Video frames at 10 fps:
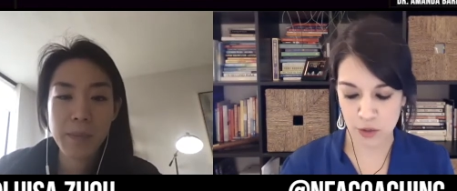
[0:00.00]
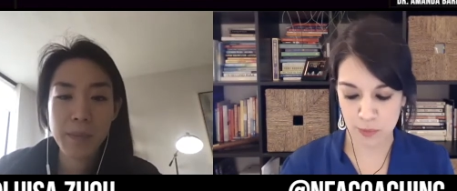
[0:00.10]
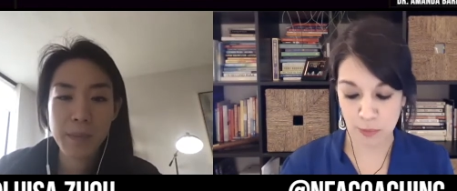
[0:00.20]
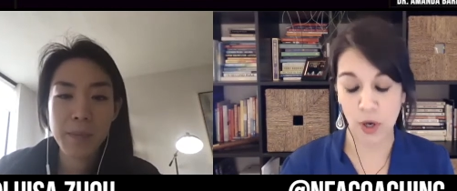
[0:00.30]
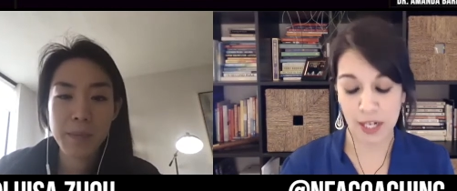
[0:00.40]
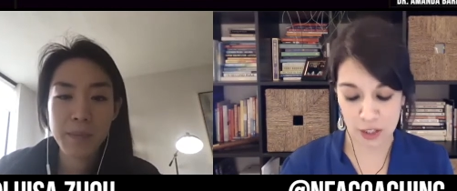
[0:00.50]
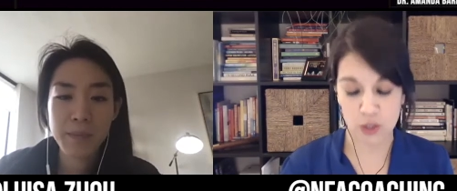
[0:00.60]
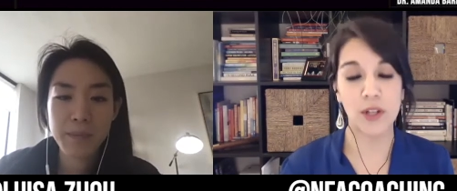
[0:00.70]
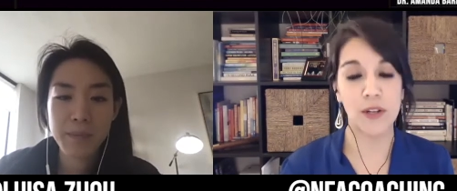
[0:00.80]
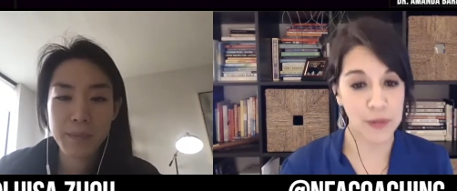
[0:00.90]
Speaker 1: more
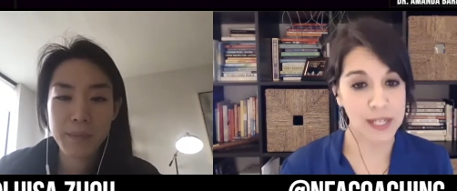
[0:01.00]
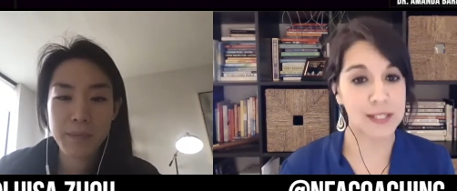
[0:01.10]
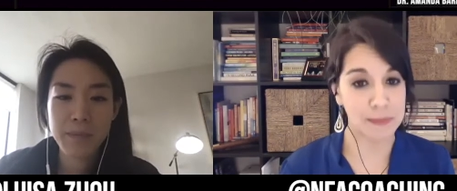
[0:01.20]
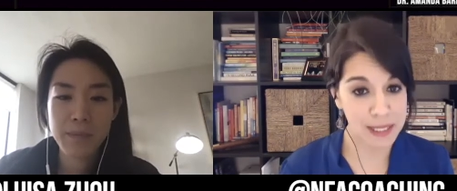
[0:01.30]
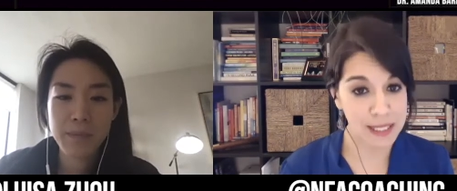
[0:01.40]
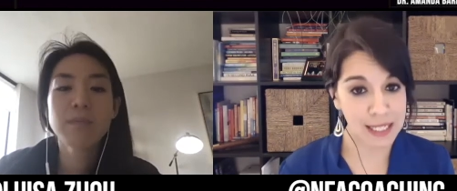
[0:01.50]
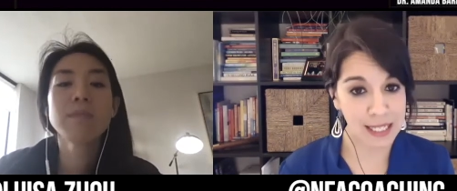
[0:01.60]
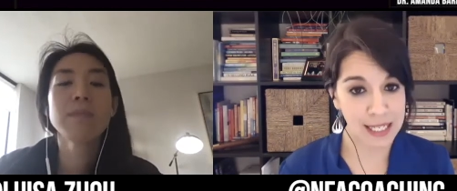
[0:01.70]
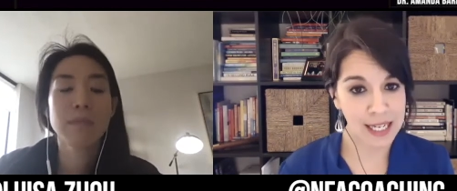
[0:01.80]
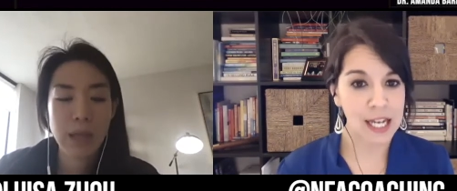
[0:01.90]
control and
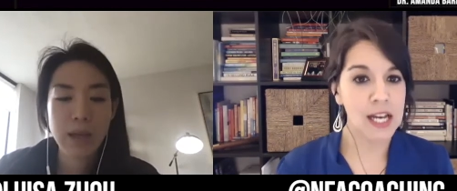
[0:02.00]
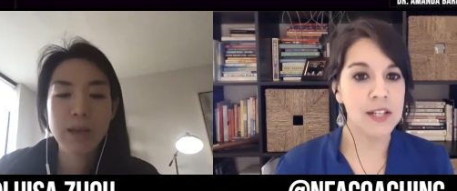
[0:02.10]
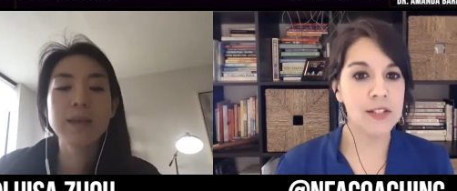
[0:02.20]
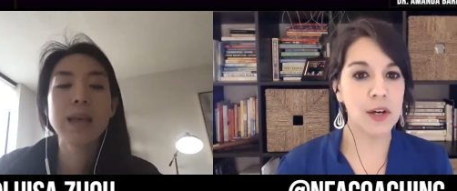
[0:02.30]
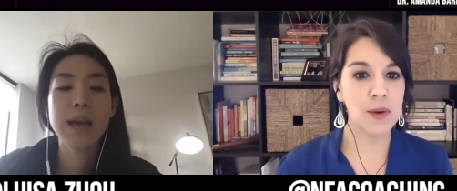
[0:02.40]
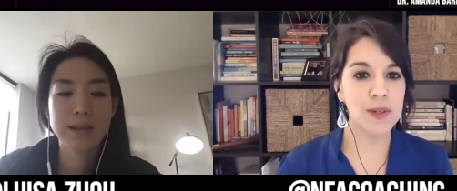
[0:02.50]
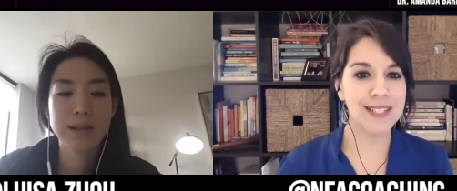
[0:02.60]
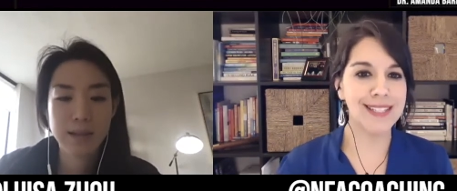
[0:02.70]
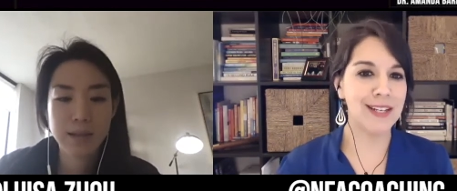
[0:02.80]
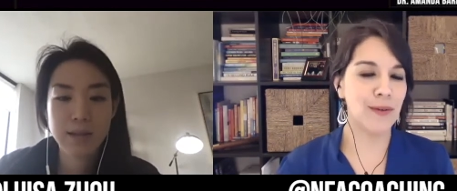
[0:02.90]
flexibility yes. so
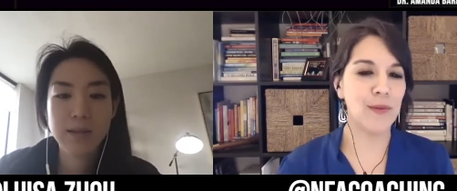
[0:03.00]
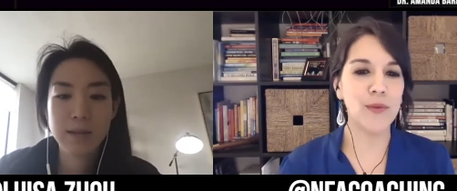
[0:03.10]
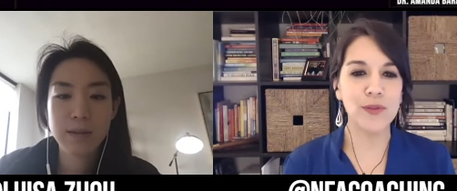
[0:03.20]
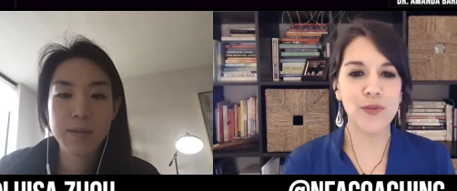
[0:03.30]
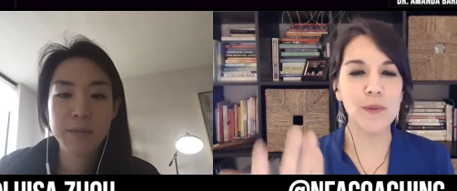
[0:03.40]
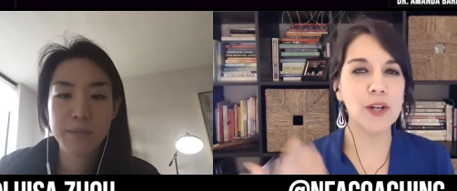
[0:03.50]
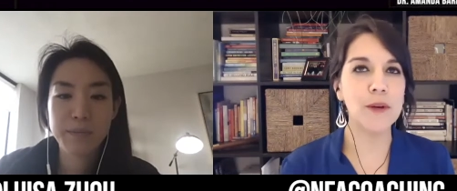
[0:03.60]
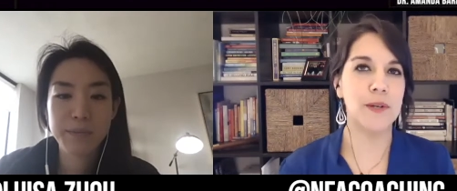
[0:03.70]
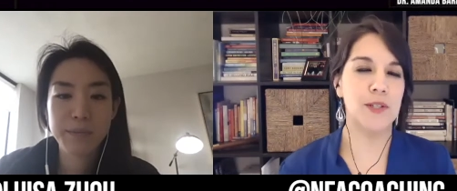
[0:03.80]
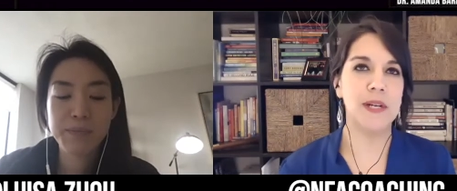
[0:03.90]
you know from your
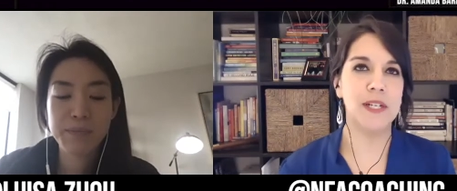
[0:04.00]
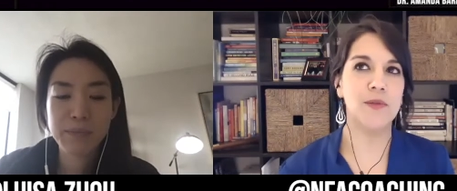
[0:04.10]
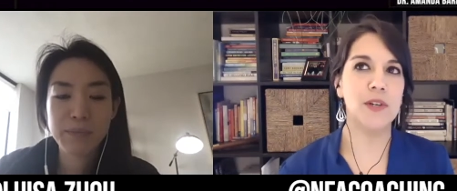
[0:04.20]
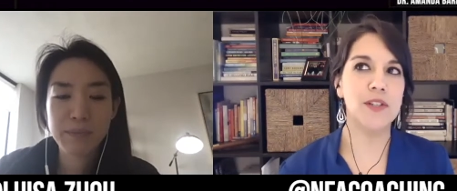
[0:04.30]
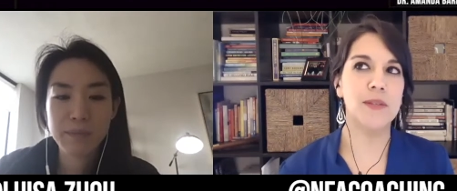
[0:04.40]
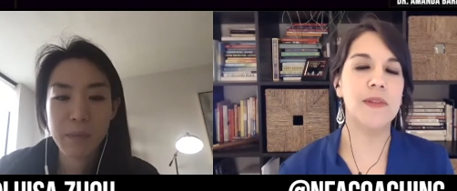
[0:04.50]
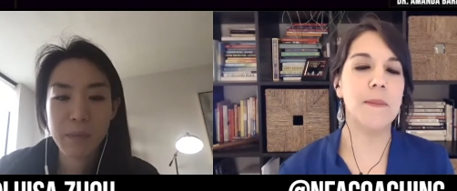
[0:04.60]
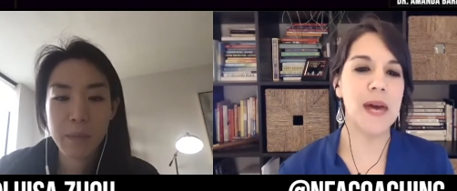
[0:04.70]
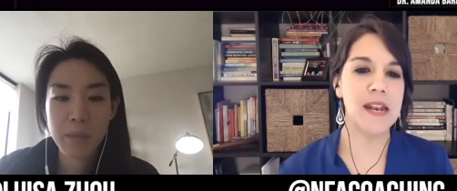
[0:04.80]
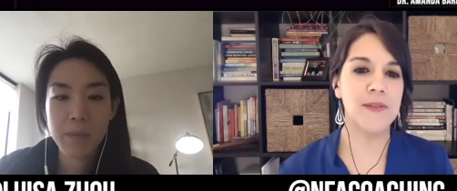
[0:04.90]
perspective what are some of the
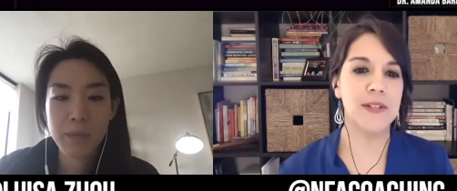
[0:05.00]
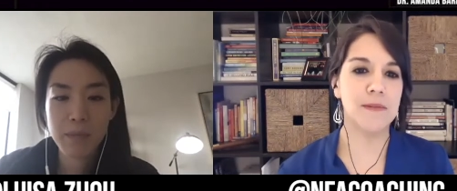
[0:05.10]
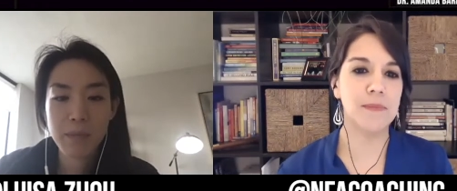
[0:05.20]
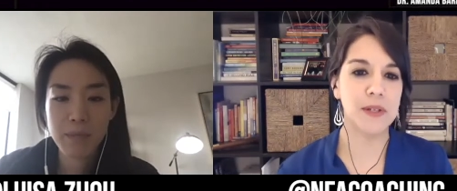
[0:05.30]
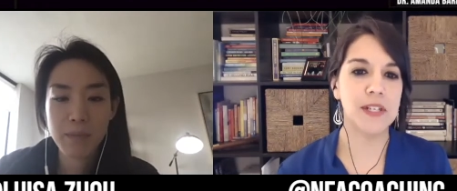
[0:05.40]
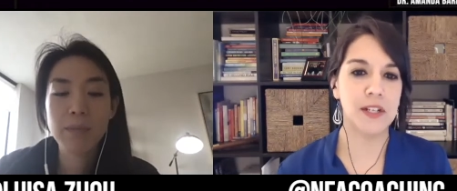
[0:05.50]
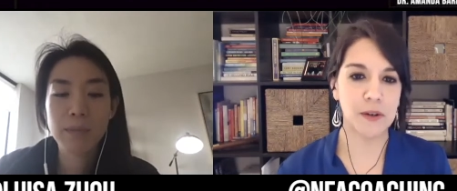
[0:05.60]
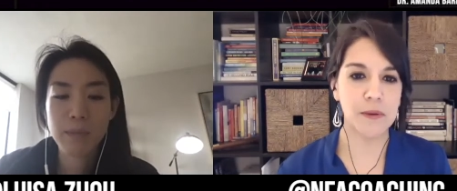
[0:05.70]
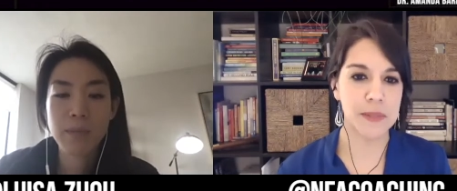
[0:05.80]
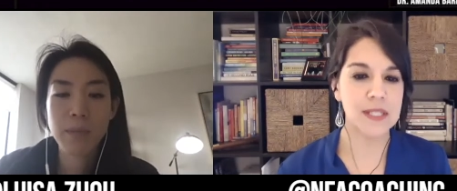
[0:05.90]
benefits of building your
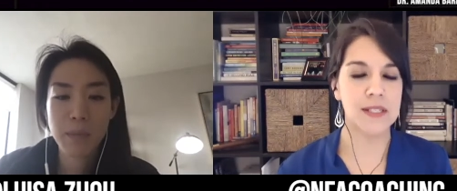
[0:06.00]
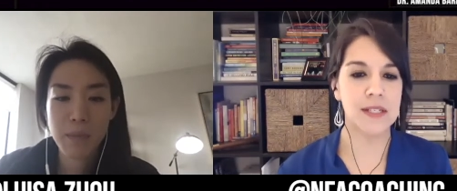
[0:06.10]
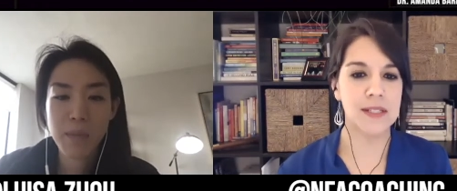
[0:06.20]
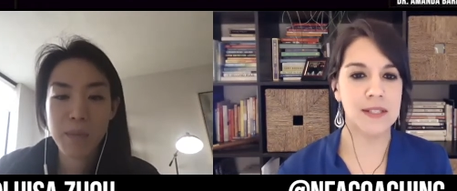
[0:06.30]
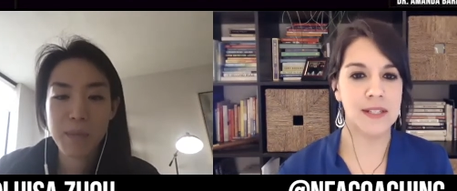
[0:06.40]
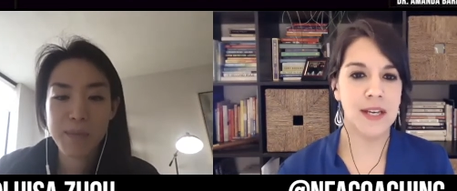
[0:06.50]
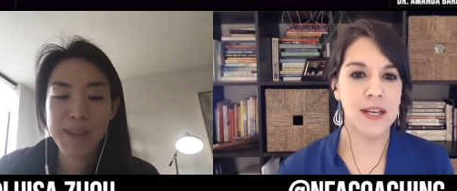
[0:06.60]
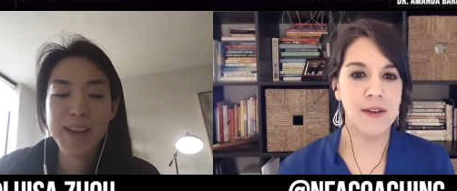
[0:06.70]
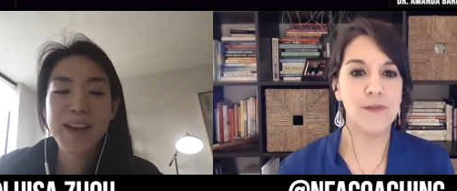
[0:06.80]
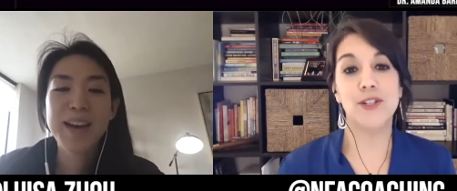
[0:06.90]
own business
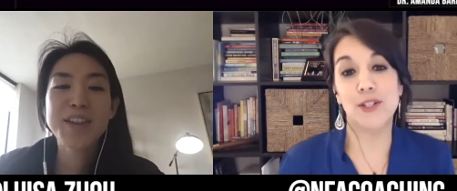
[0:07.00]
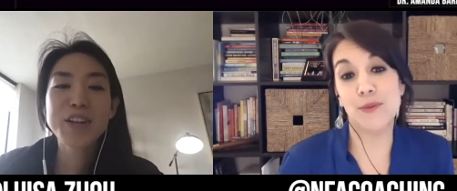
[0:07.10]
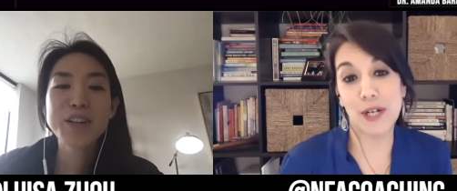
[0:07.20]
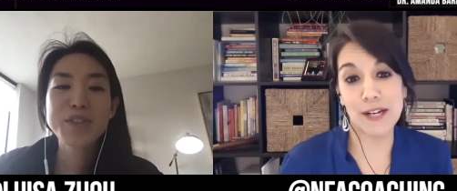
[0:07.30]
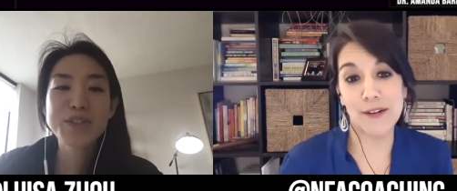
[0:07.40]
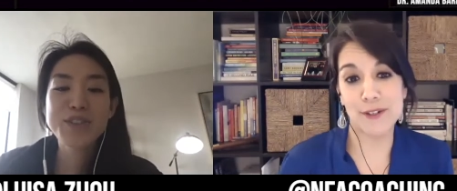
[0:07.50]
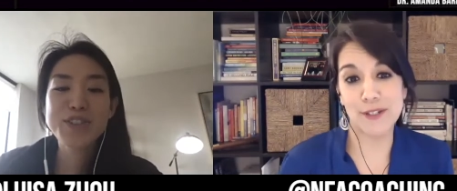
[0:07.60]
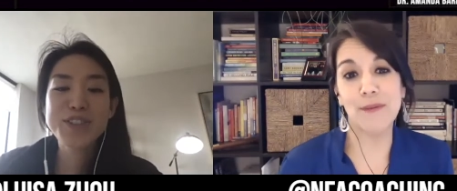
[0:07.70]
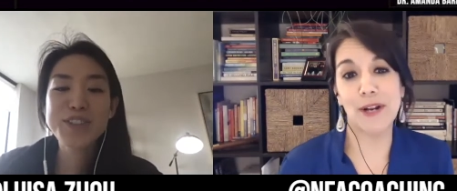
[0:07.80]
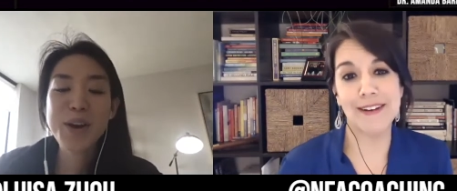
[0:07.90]
versus There's working for
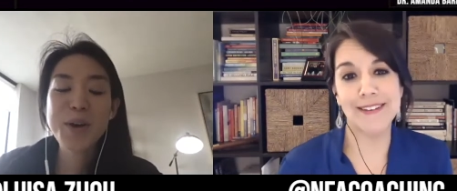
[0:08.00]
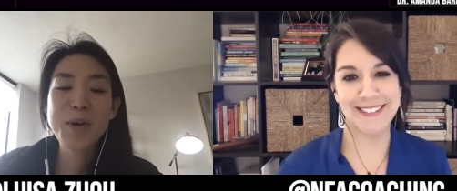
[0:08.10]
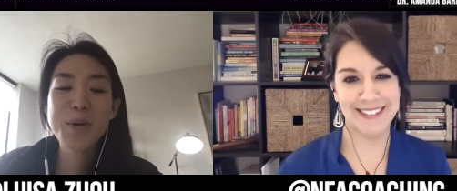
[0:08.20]
someone so